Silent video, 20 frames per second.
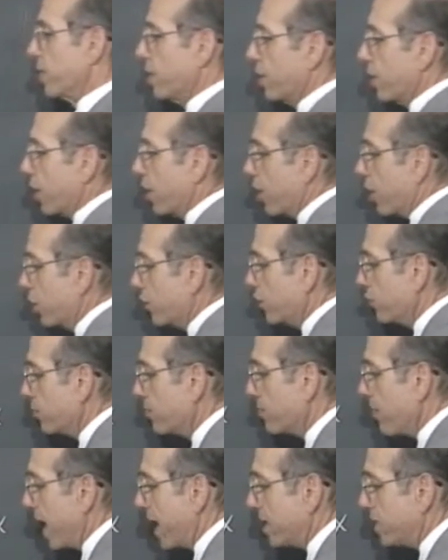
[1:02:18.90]
100
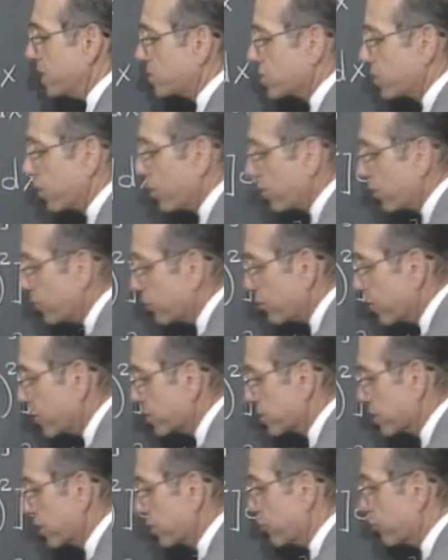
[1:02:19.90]
minus 100
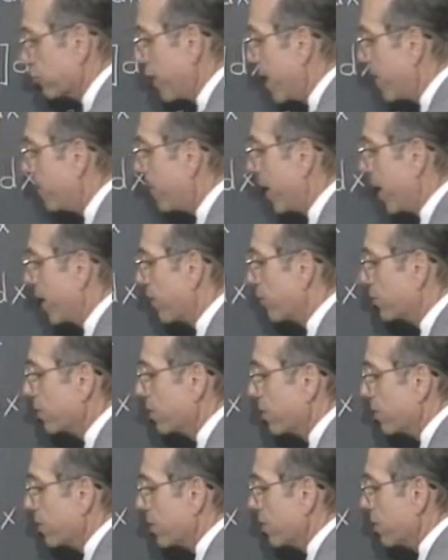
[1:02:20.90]
is going to drop out.
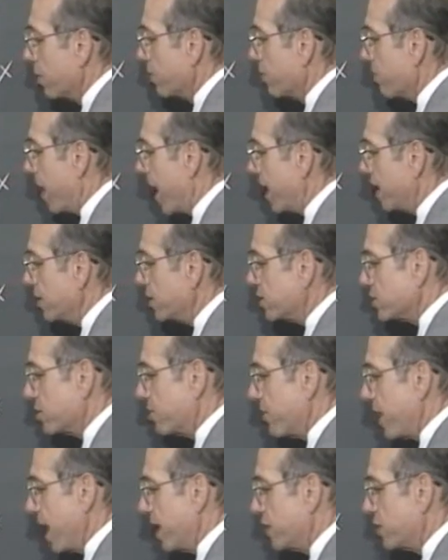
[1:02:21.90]
Minus a
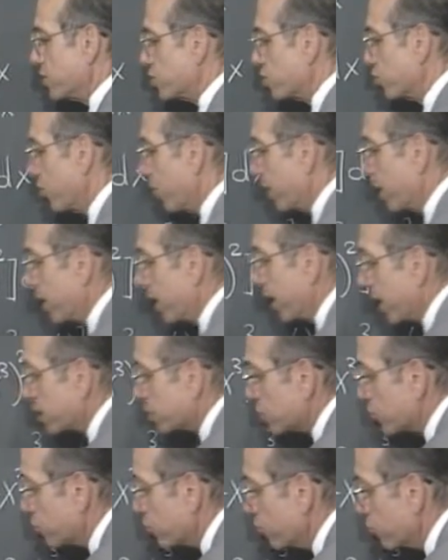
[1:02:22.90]
minus
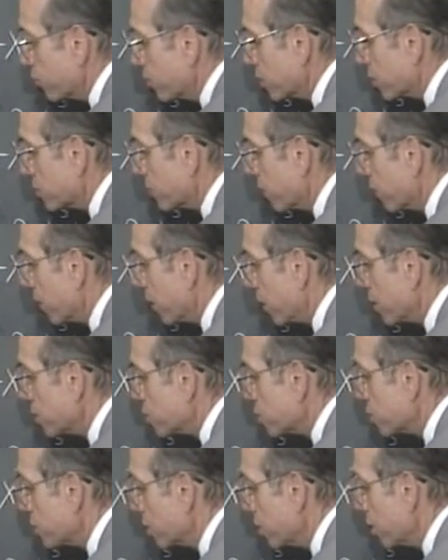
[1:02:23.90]
20x cubed is
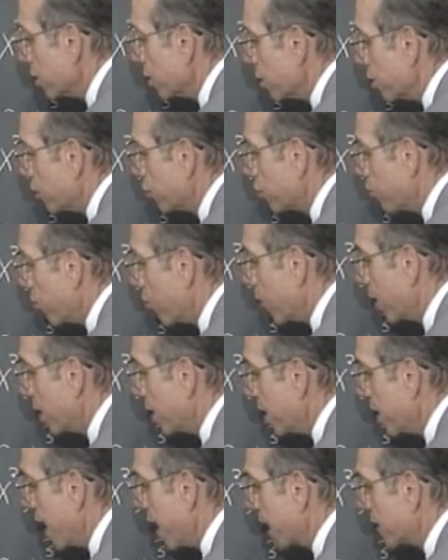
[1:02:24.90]
plus
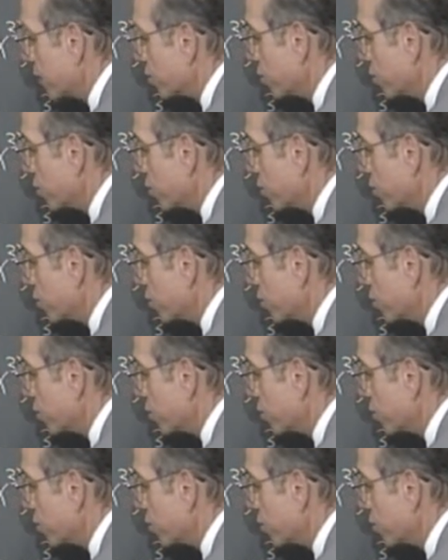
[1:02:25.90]
20x